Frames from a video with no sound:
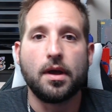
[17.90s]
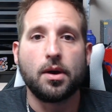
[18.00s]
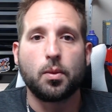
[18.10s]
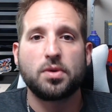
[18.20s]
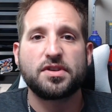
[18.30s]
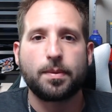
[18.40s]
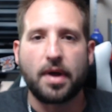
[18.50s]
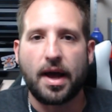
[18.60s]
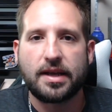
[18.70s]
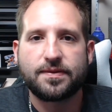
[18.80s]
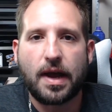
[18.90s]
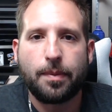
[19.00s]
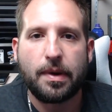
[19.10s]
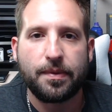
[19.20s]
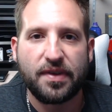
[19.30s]
What's up, guys?
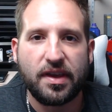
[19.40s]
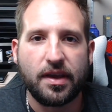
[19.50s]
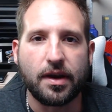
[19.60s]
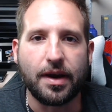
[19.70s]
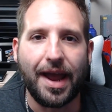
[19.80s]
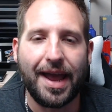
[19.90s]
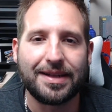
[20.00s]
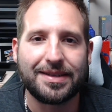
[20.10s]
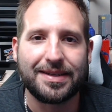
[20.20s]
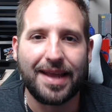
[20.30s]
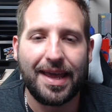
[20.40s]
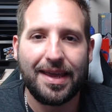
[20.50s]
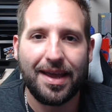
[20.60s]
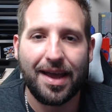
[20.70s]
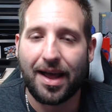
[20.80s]
Viper FPV here, and
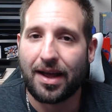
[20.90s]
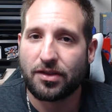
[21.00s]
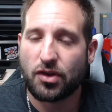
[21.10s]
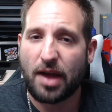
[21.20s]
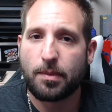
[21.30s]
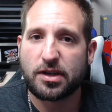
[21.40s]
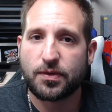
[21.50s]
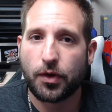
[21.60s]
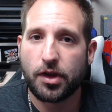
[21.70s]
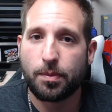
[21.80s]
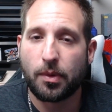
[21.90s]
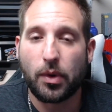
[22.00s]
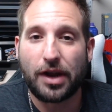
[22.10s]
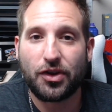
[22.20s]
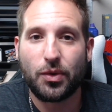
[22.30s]
today don't have much for you, but
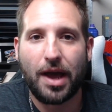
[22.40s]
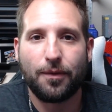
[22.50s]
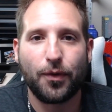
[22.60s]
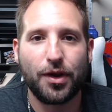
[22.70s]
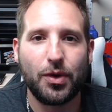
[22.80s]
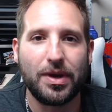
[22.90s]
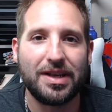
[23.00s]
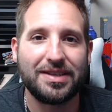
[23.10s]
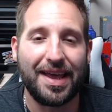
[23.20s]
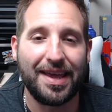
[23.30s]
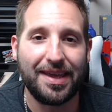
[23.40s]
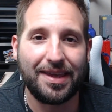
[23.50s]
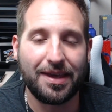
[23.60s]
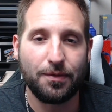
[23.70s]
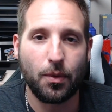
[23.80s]
what I do have for you is a
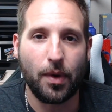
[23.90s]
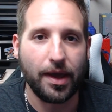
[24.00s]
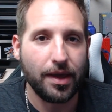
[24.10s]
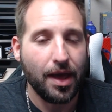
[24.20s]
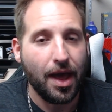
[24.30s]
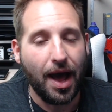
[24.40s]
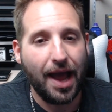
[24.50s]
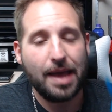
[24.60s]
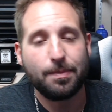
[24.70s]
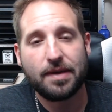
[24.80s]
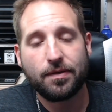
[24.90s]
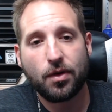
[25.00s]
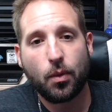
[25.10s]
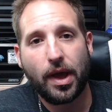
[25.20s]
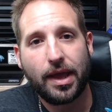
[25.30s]
giveaway. I am giving
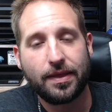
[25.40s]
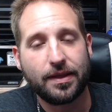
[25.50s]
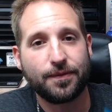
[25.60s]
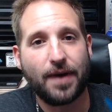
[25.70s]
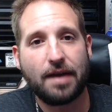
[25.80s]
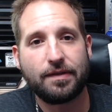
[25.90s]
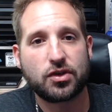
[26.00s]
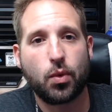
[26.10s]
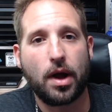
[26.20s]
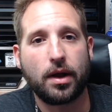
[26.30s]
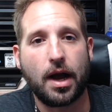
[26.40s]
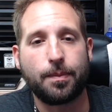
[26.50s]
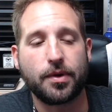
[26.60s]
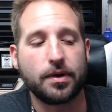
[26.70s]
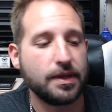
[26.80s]
away this 5-inch
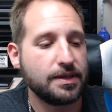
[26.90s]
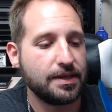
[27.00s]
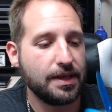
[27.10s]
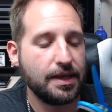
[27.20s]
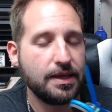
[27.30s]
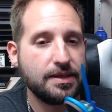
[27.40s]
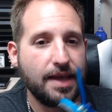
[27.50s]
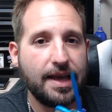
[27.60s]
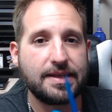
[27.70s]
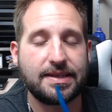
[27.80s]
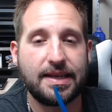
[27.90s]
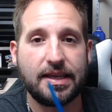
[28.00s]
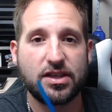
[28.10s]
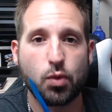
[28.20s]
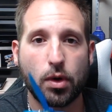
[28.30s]
quadcopter. This is a
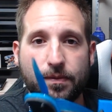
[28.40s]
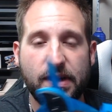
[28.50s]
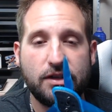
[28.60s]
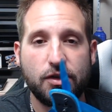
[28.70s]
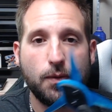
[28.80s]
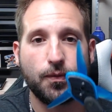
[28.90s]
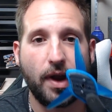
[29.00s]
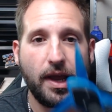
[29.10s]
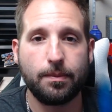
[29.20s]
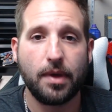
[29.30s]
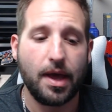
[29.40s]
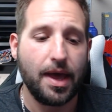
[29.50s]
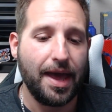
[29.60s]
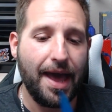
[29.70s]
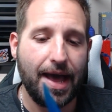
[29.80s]
Stingy V2 frame,
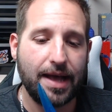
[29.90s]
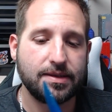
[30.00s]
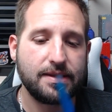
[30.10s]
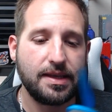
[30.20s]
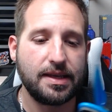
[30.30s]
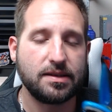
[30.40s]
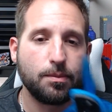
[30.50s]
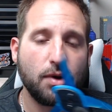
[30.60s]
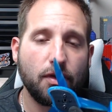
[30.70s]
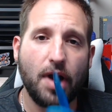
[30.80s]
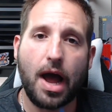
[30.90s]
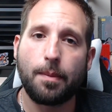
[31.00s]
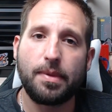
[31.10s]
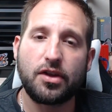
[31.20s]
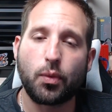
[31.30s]
has these Brother
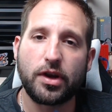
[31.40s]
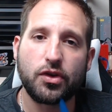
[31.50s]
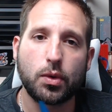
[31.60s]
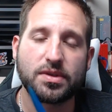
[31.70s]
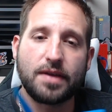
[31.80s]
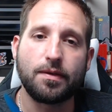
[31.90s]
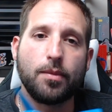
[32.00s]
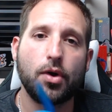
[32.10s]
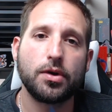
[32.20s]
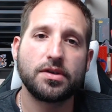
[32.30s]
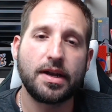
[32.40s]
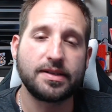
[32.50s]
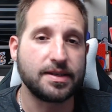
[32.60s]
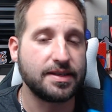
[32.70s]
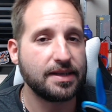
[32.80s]
Hobby 2207 motors on
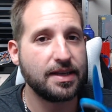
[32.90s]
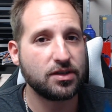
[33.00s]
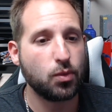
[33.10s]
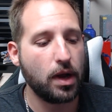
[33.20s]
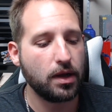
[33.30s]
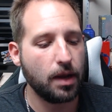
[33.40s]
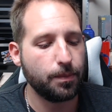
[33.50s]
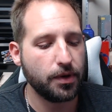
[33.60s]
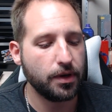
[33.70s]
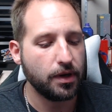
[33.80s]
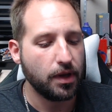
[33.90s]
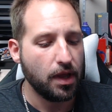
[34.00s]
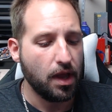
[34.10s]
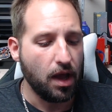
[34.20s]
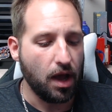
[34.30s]
it. It's a 6S quadcopter,
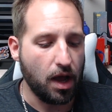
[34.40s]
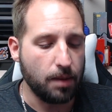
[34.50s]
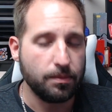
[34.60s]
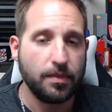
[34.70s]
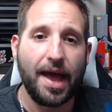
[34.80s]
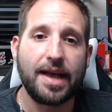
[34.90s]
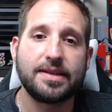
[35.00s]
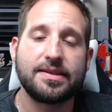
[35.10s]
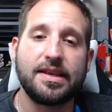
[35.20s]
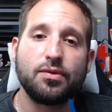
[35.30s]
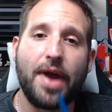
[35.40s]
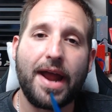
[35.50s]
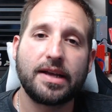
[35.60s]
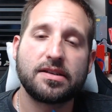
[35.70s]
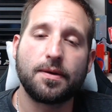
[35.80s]
has the
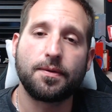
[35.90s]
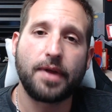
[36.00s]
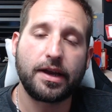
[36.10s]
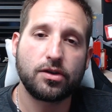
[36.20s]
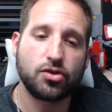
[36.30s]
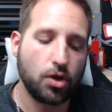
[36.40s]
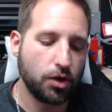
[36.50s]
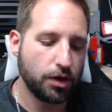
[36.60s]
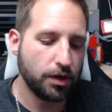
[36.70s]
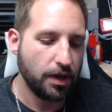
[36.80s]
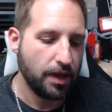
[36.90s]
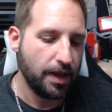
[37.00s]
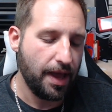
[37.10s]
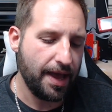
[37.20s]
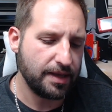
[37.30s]
Radix flight controller,
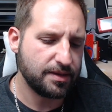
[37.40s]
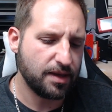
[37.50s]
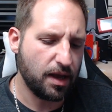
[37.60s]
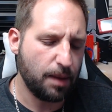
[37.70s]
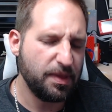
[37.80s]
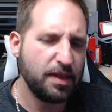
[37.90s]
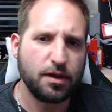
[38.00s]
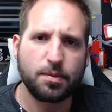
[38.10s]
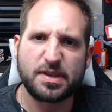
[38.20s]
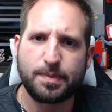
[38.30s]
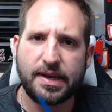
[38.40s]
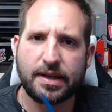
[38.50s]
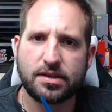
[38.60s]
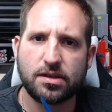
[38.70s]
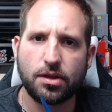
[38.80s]
has I think they're
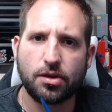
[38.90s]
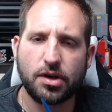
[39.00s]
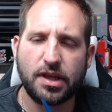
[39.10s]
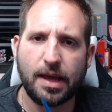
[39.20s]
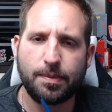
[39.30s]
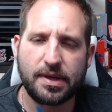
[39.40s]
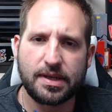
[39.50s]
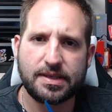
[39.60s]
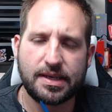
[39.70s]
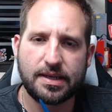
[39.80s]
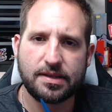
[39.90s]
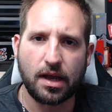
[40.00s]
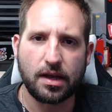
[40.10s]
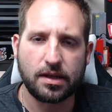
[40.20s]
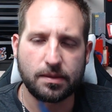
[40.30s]
SpeedX 30 amp ESCs,
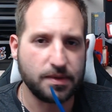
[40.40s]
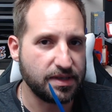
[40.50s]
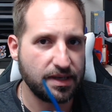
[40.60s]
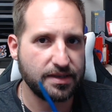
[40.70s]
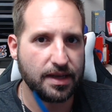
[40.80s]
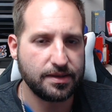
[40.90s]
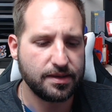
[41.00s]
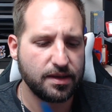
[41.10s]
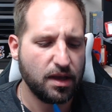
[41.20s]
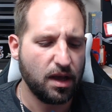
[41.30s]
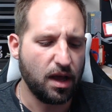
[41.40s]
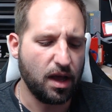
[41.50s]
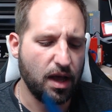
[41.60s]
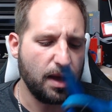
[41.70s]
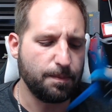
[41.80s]
the
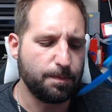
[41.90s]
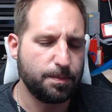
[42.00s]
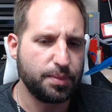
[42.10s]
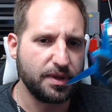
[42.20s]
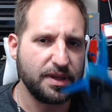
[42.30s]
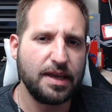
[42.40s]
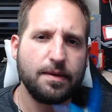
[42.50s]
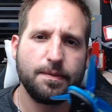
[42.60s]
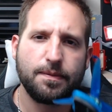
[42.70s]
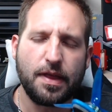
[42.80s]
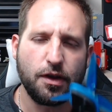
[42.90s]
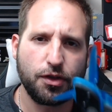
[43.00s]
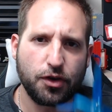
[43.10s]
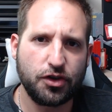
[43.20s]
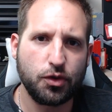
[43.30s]
6S, believe, and they're
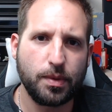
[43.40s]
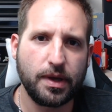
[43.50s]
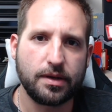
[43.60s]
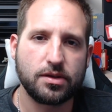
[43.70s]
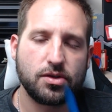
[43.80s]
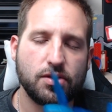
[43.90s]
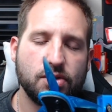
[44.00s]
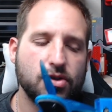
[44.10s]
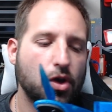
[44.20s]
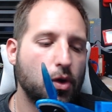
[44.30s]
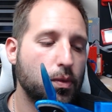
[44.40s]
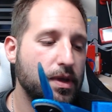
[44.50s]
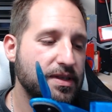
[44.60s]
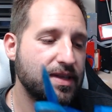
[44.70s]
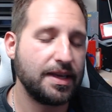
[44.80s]
32-bit. So
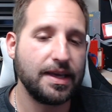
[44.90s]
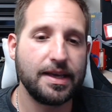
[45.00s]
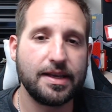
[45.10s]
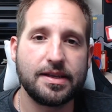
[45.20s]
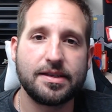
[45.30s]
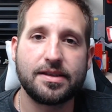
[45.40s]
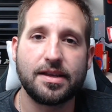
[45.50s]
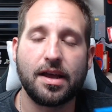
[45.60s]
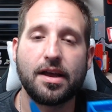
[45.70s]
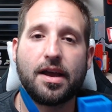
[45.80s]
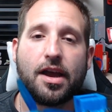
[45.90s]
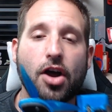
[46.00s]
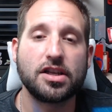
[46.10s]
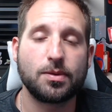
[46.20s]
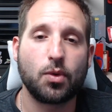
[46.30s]
this thing is an
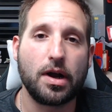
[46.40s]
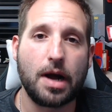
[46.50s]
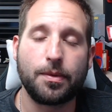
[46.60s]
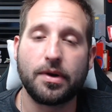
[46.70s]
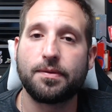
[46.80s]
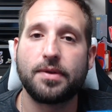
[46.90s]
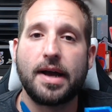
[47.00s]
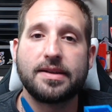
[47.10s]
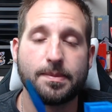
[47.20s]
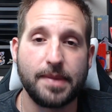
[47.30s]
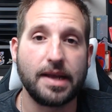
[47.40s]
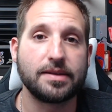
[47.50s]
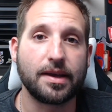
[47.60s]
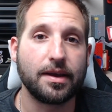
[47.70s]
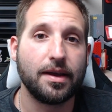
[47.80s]
awesome quadcopter and flies
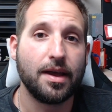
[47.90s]
amazing.